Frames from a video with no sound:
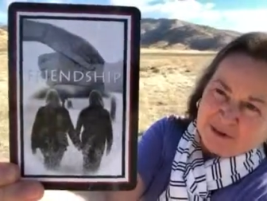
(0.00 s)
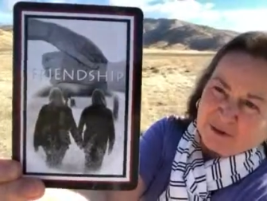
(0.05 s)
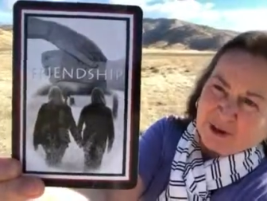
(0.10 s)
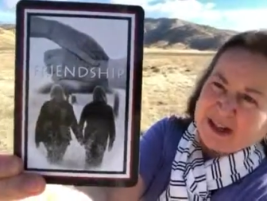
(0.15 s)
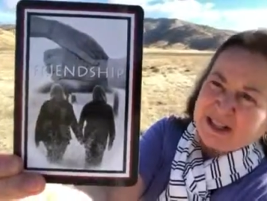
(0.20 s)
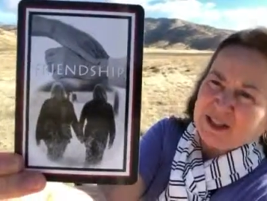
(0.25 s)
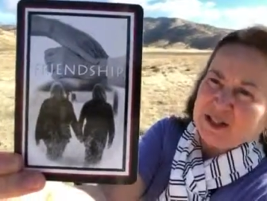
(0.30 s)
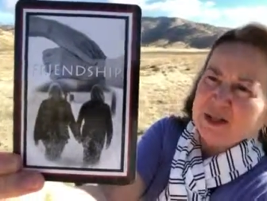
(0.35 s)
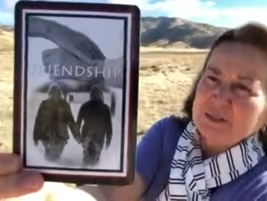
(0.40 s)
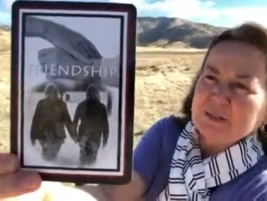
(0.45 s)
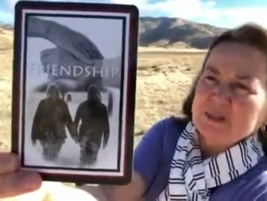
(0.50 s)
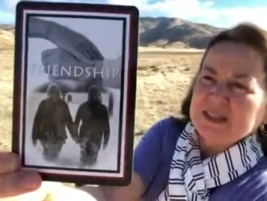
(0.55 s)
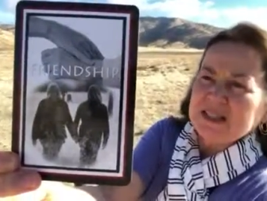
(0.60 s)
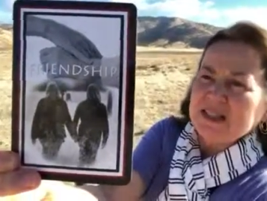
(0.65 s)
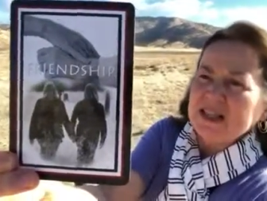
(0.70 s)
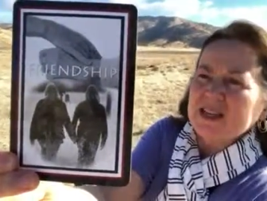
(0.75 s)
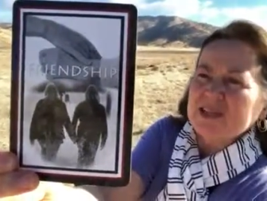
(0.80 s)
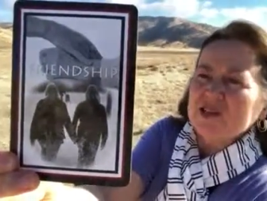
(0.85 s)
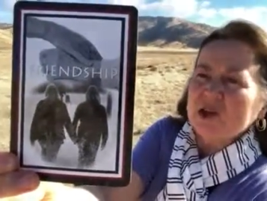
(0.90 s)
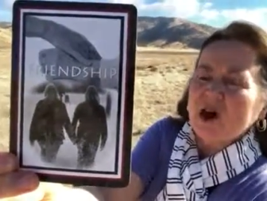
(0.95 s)
Friendship, it
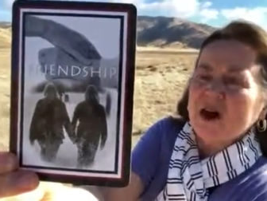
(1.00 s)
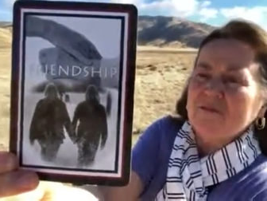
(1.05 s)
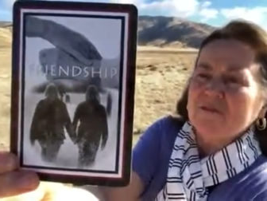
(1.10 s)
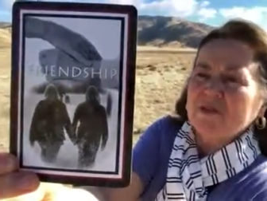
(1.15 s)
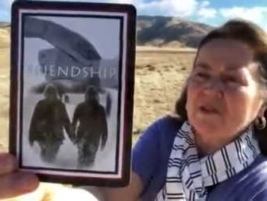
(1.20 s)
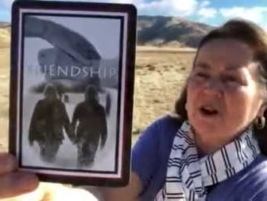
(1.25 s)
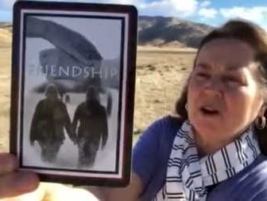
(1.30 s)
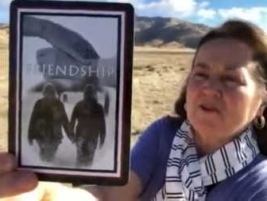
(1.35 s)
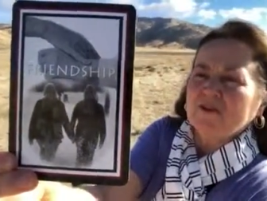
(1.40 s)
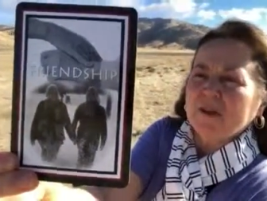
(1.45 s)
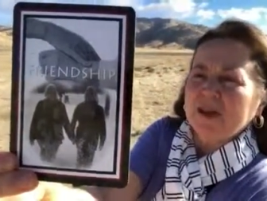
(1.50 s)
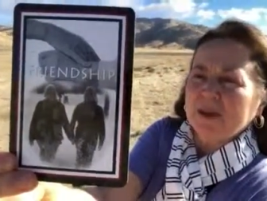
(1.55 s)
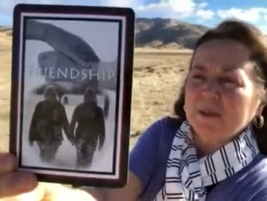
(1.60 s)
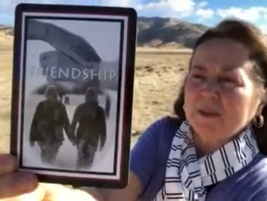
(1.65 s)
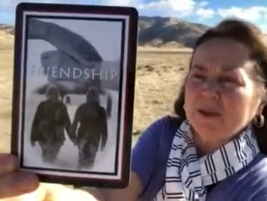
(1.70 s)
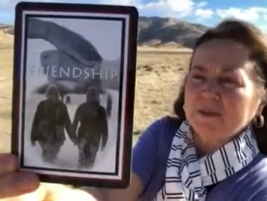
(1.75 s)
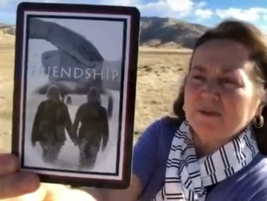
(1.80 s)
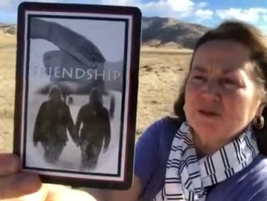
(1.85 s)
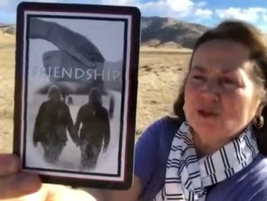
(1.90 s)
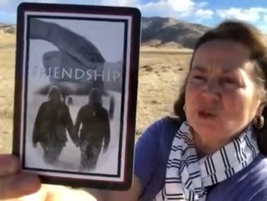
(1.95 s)
says, often our
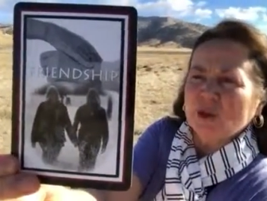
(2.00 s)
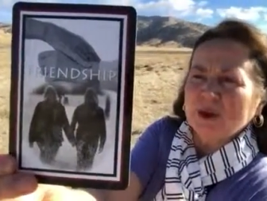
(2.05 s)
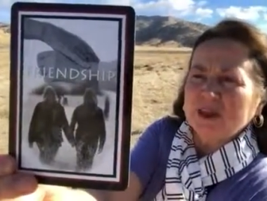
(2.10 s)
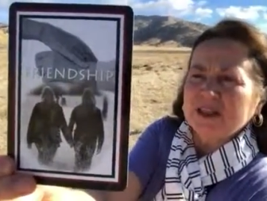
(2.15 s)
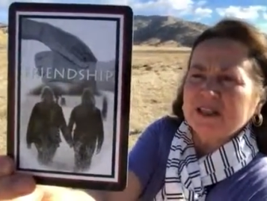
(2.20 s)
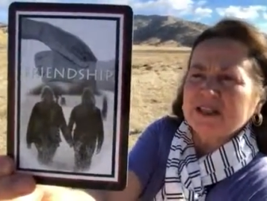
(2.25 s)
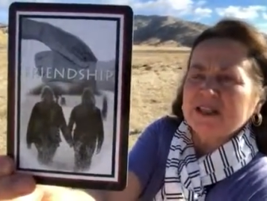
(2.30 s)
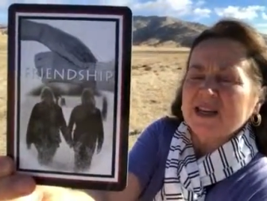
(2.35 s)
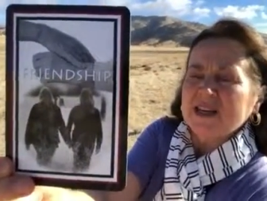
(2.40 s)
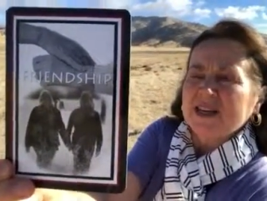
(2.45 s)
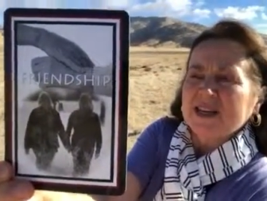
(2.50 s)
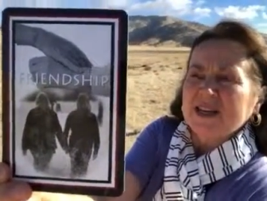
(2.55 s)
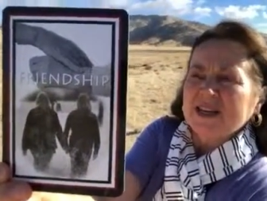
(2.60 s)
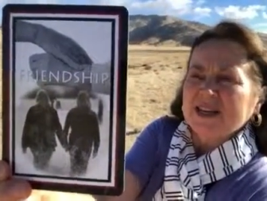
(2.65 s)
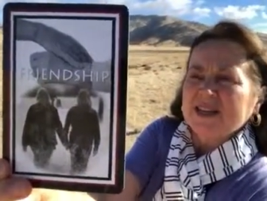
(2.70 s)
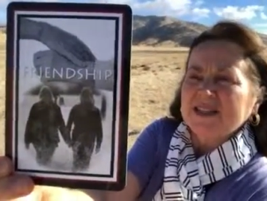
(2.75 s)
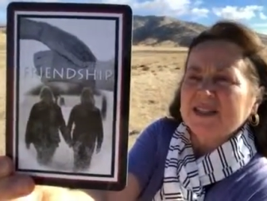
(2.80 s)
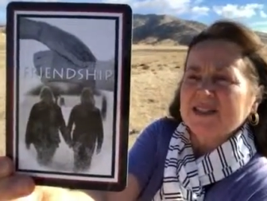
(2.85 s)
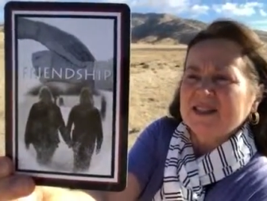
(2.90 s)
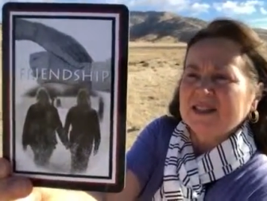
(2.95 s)
family of choice
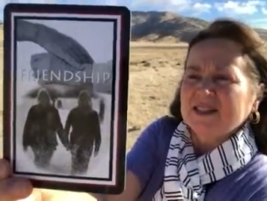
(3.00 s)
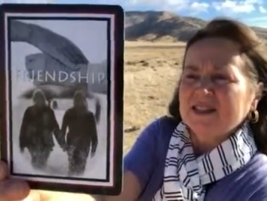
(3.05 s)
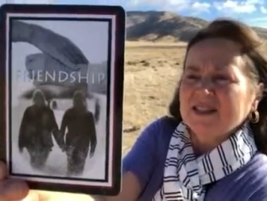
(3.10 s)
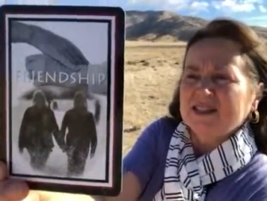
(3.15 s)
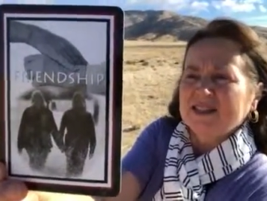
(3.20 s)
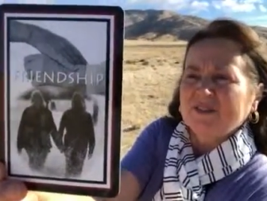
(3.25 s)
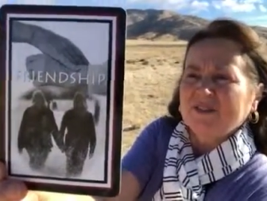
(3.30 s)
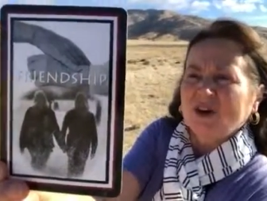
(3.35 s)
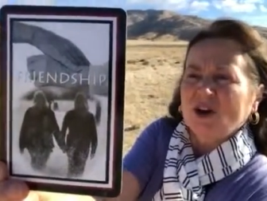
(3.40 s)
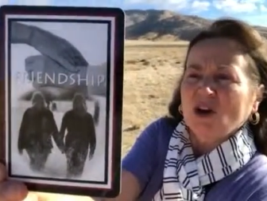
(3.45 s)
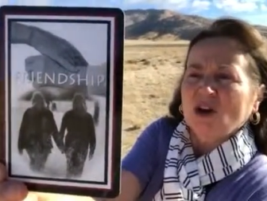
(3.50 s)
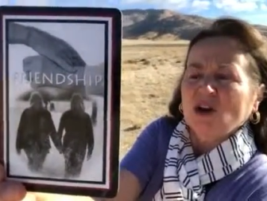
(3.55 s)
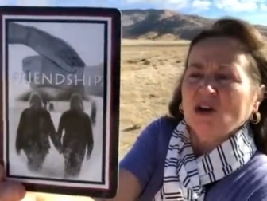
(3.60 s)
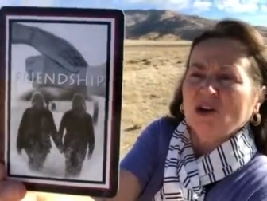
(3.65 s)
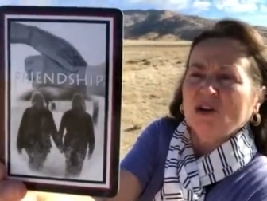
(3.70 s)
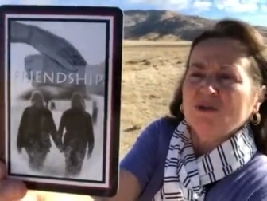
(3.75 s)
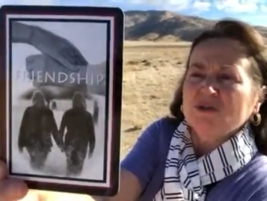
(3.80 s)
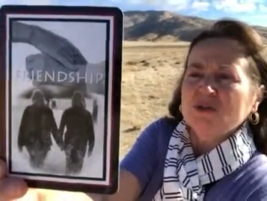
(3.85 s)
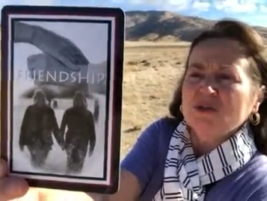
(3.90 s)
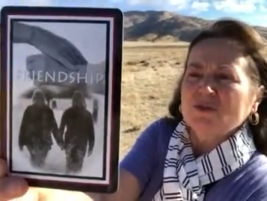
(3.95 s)
consists of our
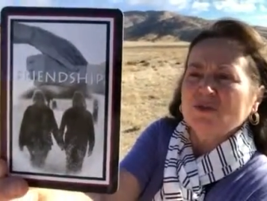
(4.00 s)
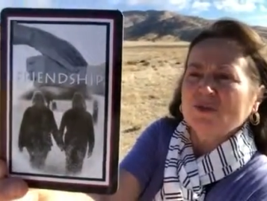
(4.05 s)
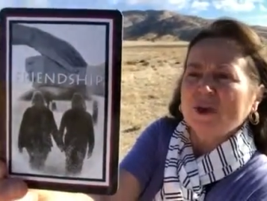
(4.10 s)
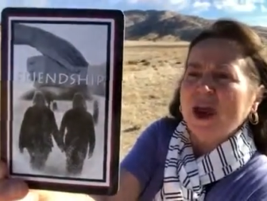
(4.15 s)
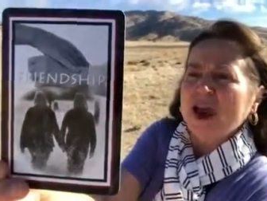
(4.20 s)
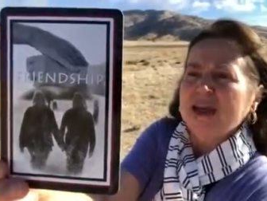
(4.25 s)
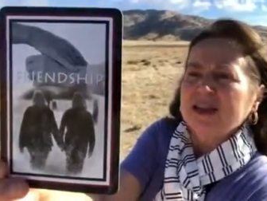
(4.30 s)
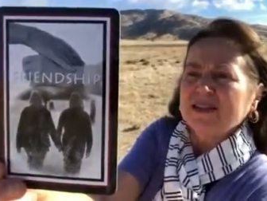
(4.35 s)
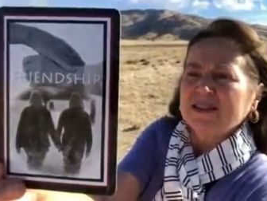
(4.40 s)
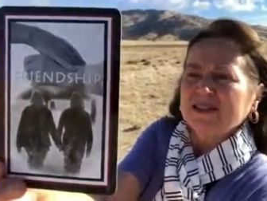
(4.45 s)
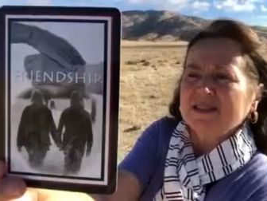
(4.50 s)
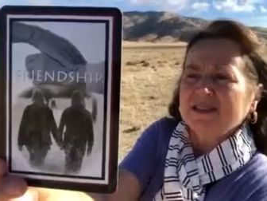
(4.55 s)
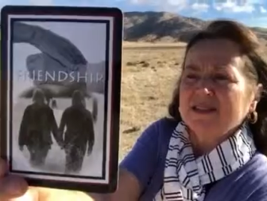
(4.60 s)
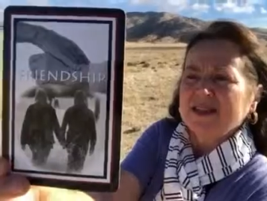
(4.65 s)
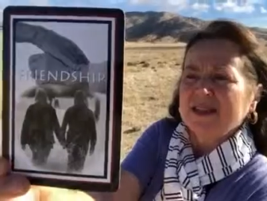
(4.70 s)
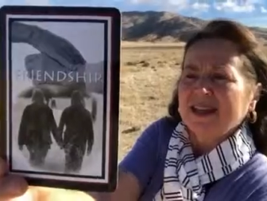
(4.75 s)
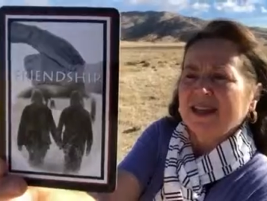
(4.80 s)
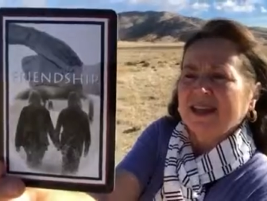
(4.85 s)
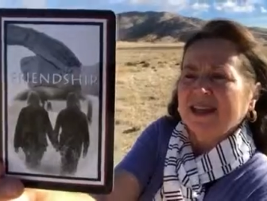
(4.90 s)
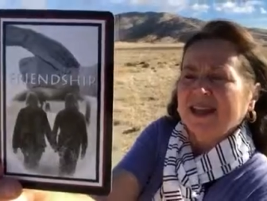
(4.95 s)
close friends.